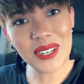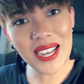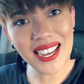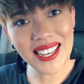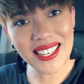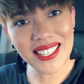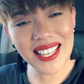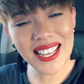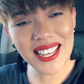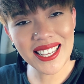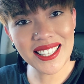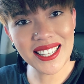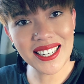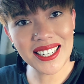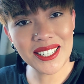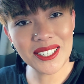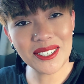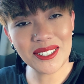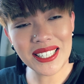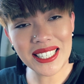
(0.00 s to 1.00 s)
So guys, here's a
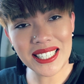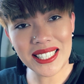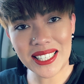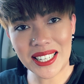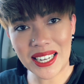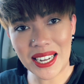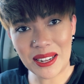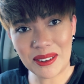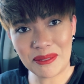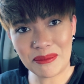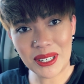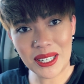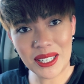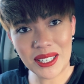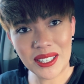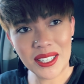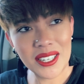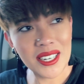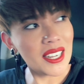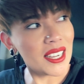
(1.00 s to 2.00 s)
little
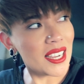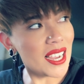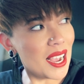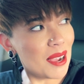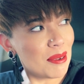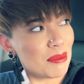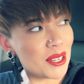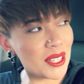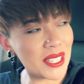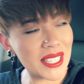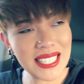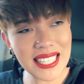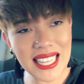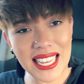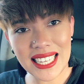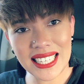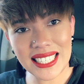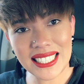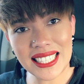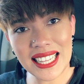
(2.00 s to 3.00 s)
disclaimer. I'm not
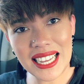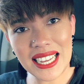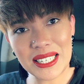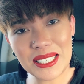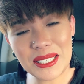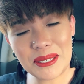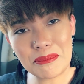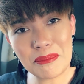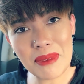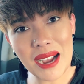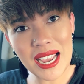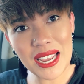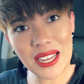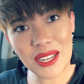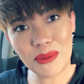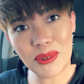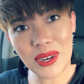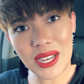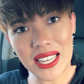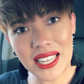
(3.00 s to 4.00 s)
saying that
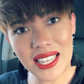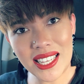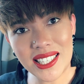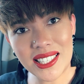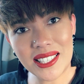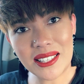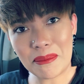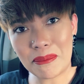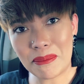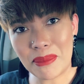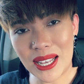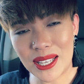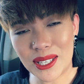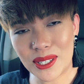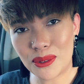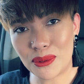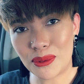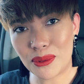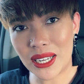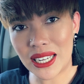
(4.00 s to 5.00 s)
my way is the
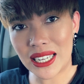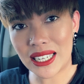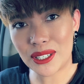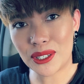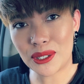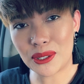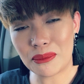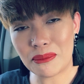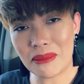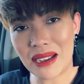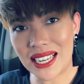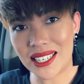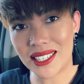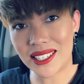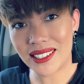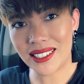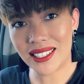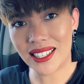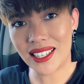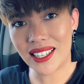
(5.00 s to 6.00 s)
best way to
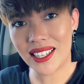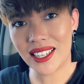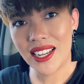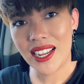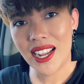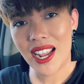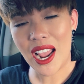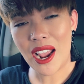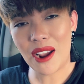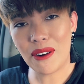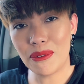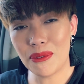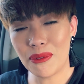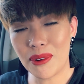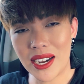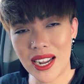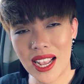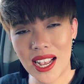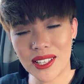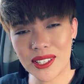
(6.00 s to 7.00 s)
battle it.
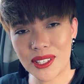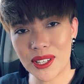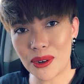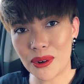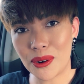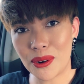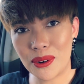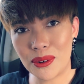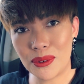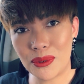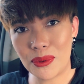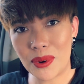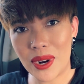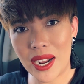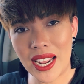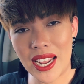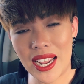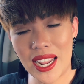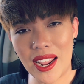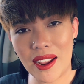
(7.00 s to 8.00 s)
Everyone has their own
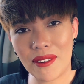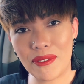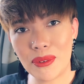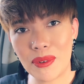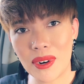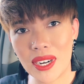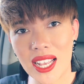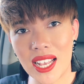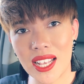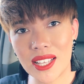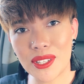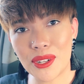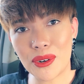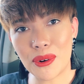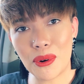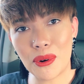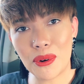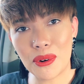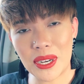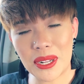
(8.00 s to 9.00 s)
way, everyone has
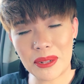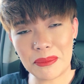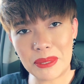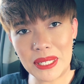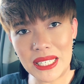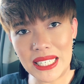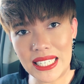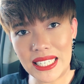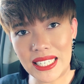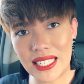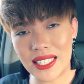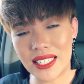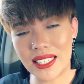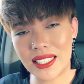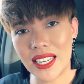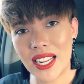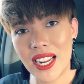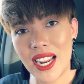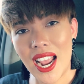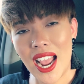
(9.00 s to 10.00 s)
their own
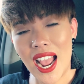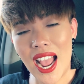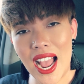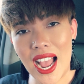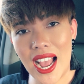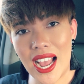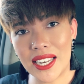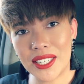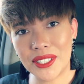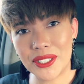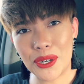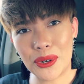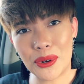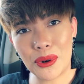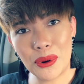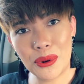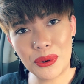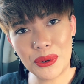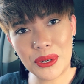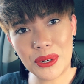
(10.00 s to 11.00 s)
opinion and their
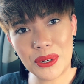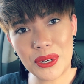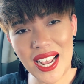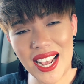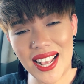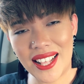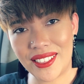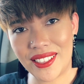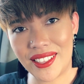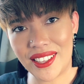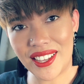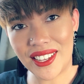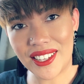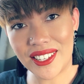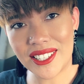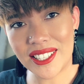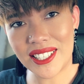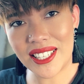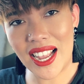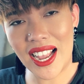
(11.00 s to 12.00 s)
own
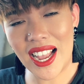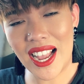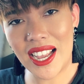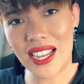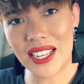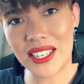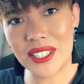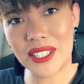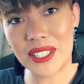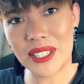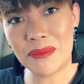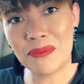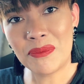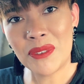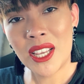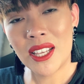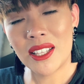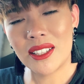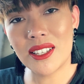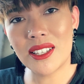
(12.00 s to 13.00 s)
ethics, and
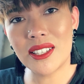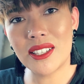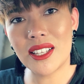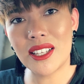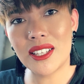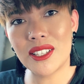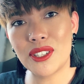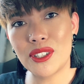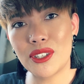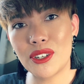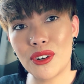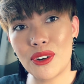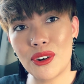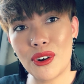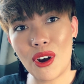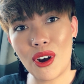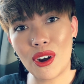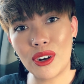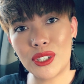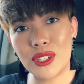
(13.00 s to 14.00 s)
this is
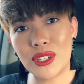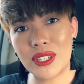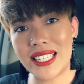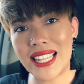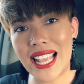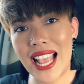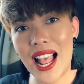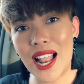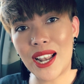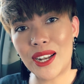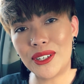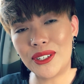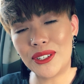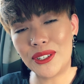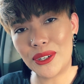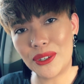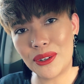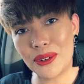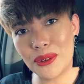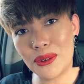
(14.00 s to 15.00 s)
not to tell
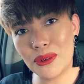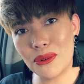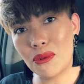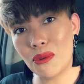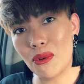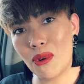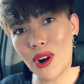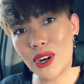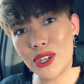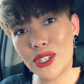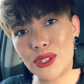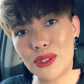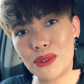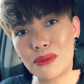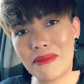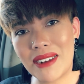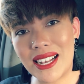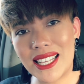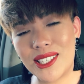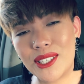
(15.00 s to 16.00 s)
you what you
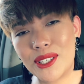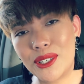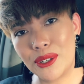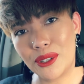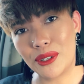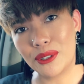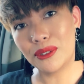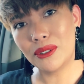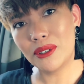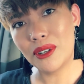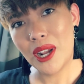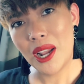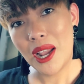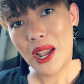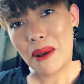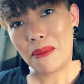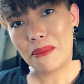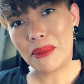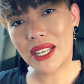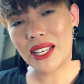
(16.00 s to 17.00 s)
must do,
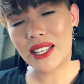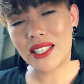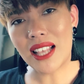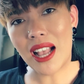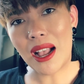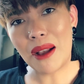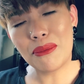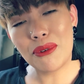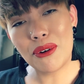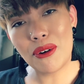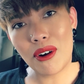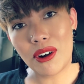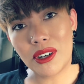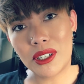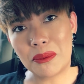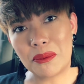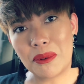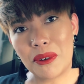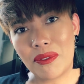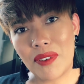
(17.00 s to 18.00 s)
because I'm
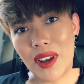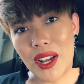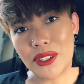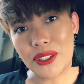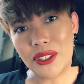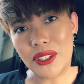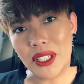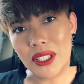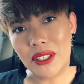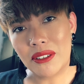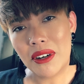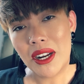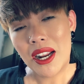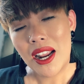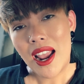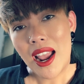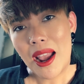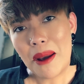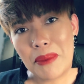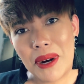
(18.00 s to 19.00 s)
not a professional,
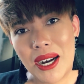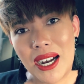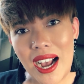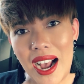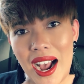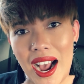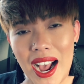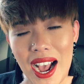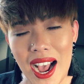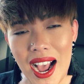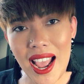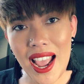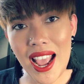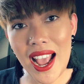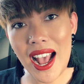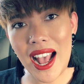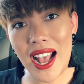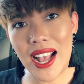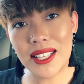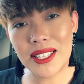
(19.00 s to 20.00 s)
but I
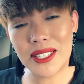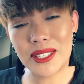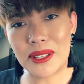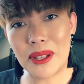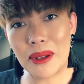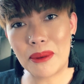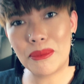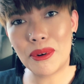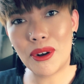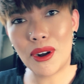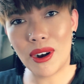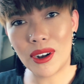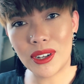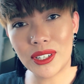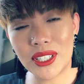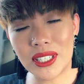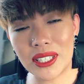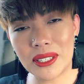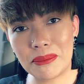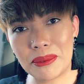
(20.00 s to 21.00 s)
had some
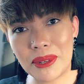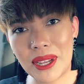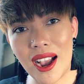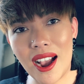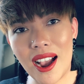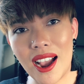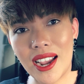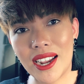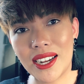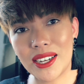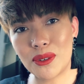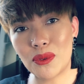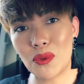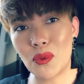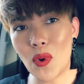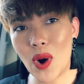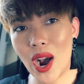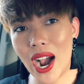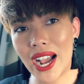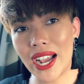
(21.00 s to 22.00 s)
logic behind
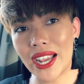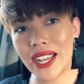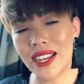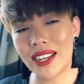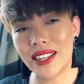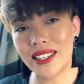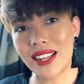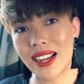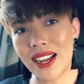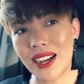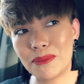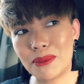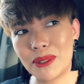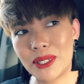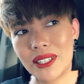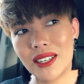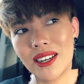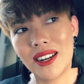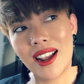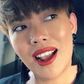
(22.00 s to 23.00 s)
why
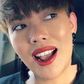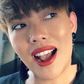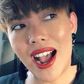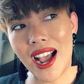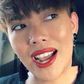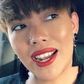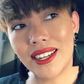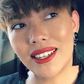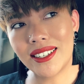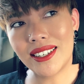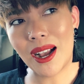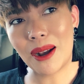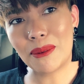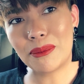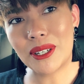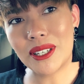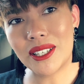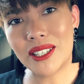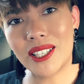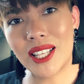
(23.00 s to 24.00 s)
I
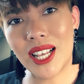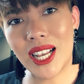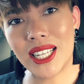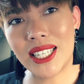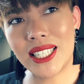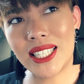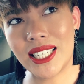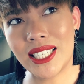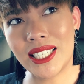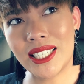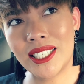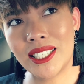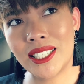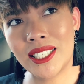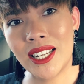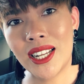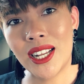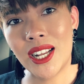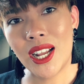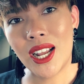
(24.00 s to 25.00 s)
adopted
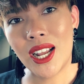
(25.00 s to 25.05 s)
certain